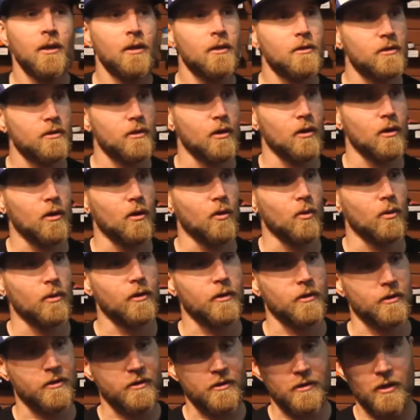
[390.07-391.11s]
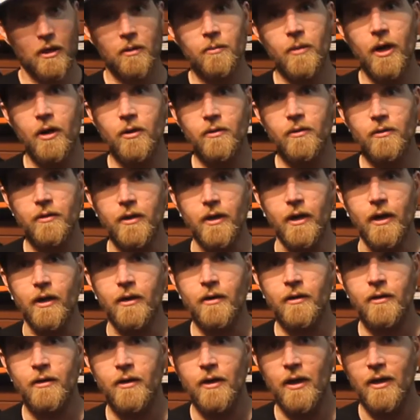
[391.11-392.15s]
So there's some out
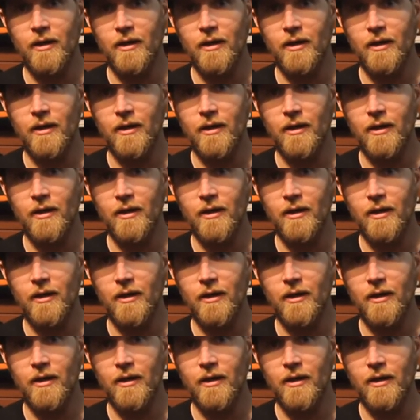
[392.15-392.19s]
there,